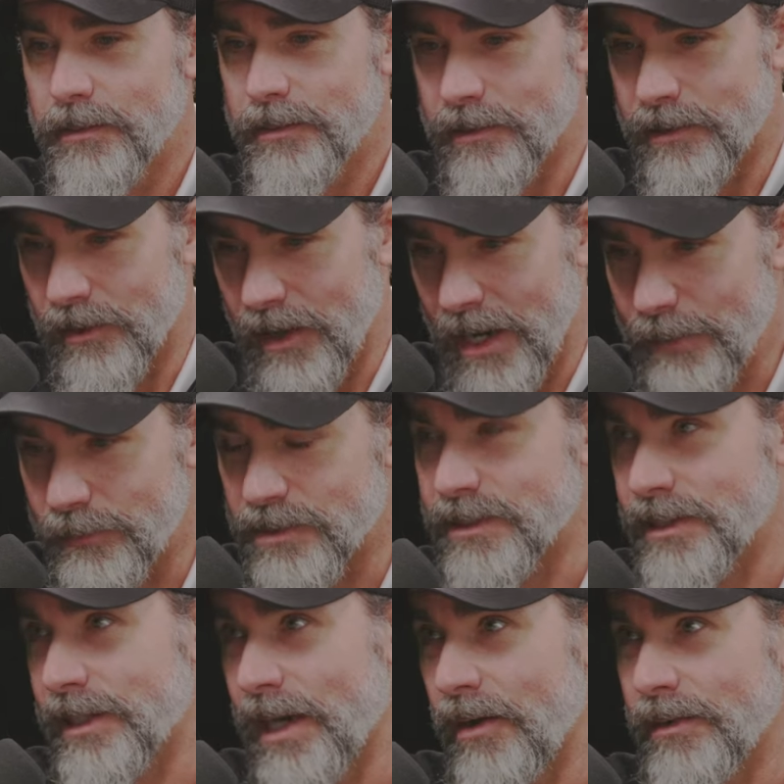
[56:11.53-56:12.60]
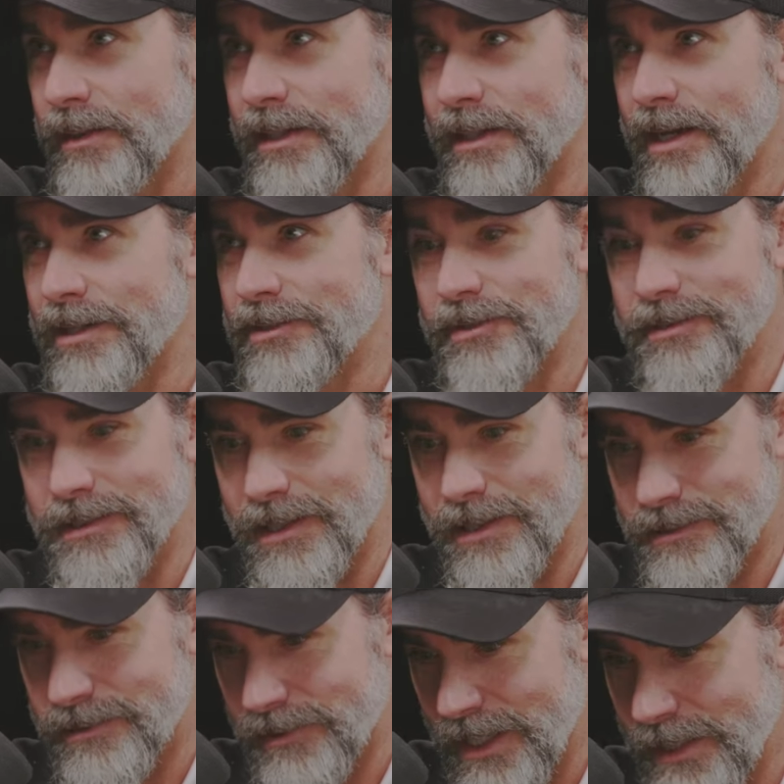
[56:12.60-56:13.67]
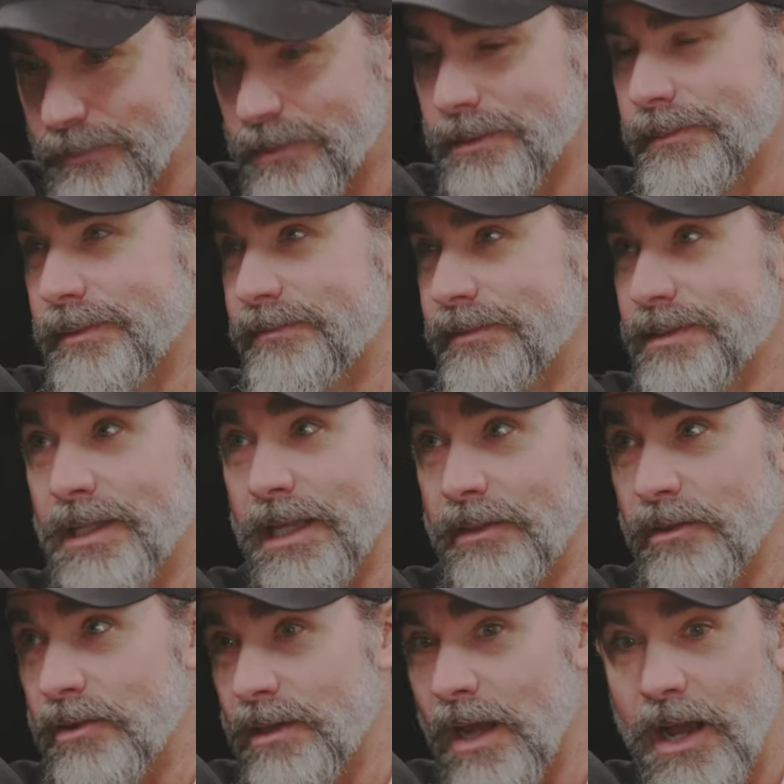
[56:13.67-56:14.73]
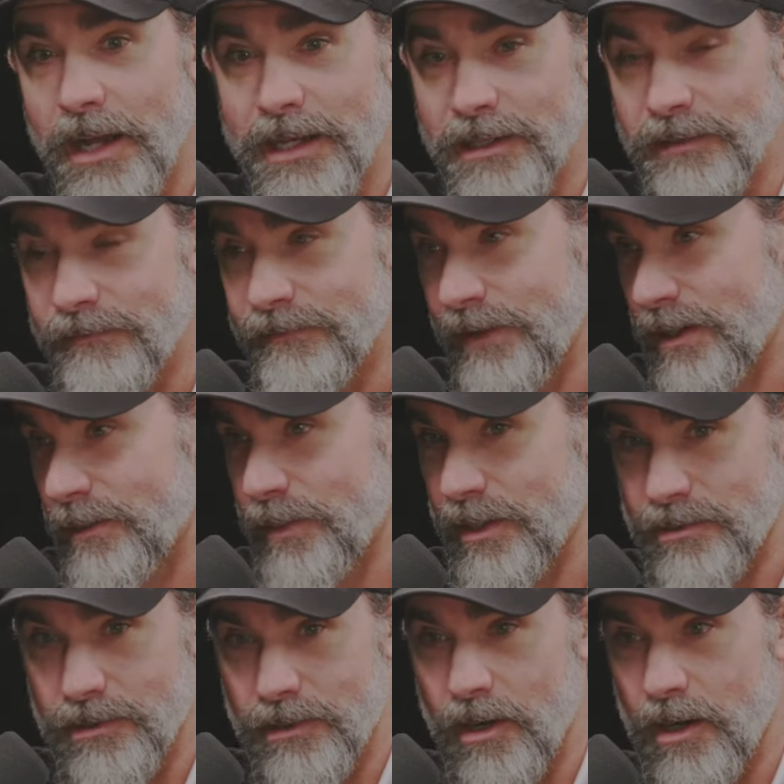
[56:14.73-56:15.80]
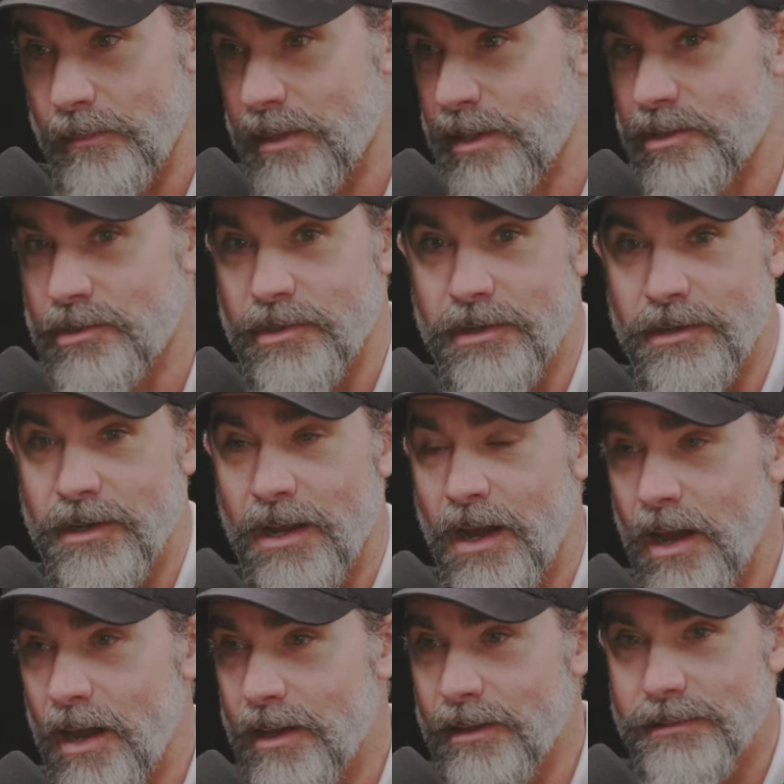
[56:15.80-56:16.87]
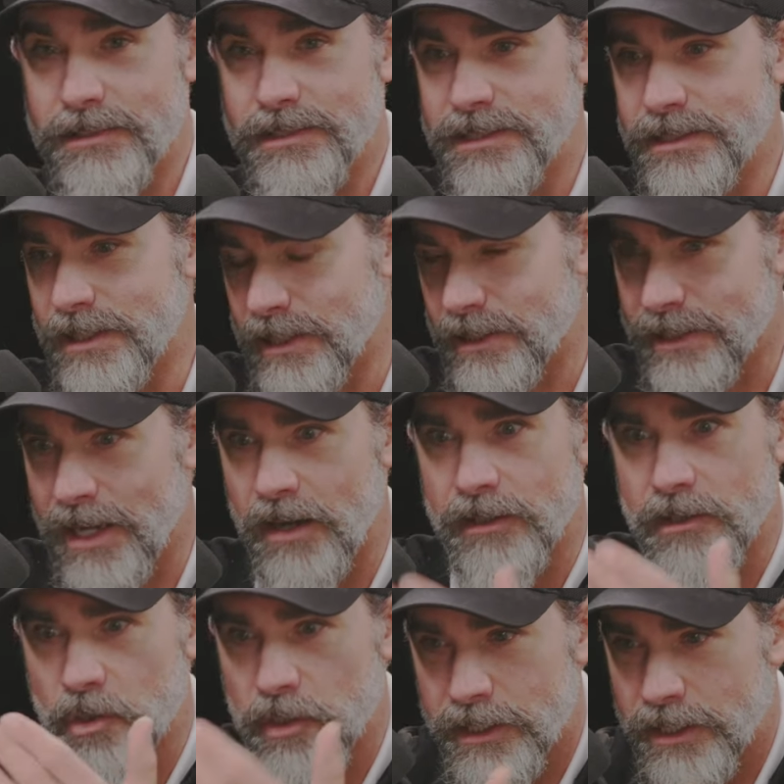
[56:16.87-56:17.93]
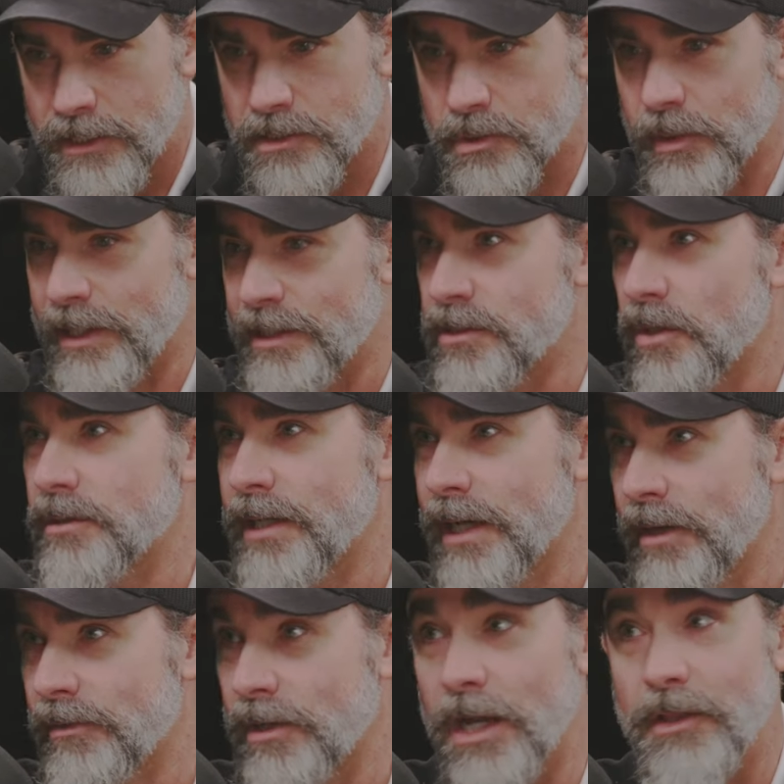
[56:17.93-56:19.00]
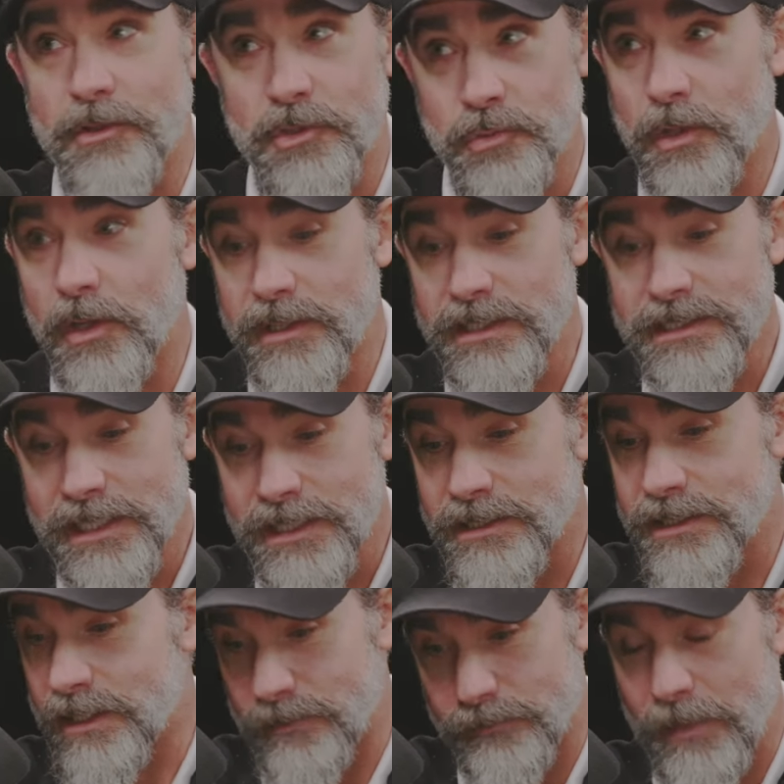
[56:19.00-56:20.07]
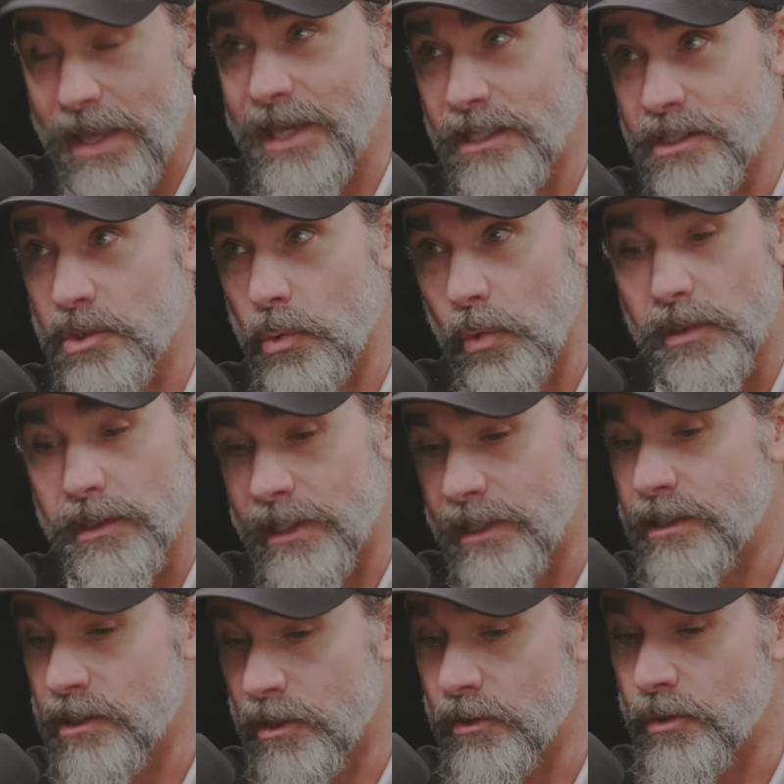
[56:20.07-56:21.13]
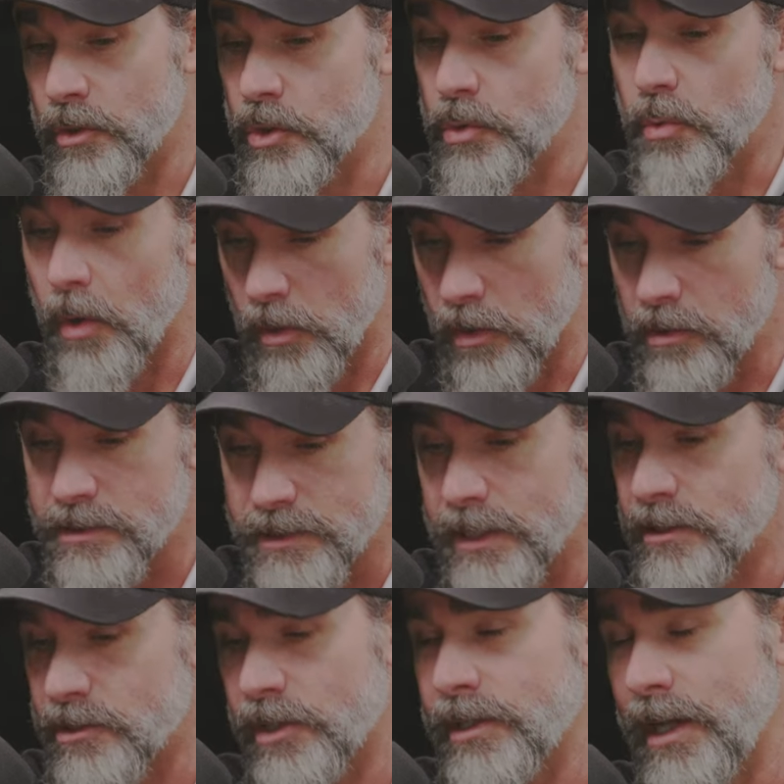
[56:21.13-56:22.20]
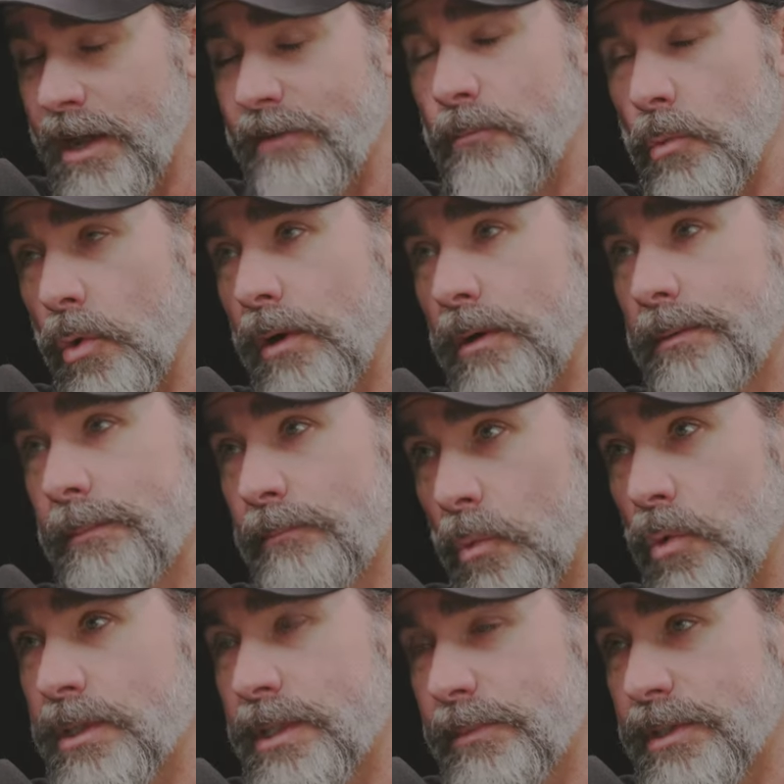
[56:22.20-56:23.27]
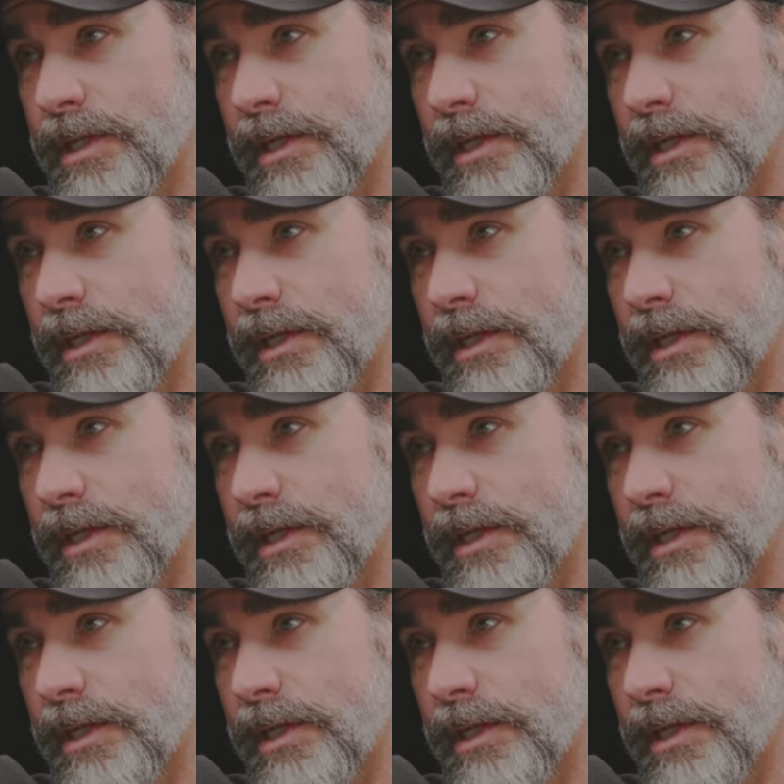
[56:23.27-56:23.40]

they're able to get out and get exercise. They're able to be fit. Like they're not getting fed a bunch of garbage. They're not sitting down and looking at screens all day and they're not doing all these things that make it squirrely. You do all those things, you're going to have more more temper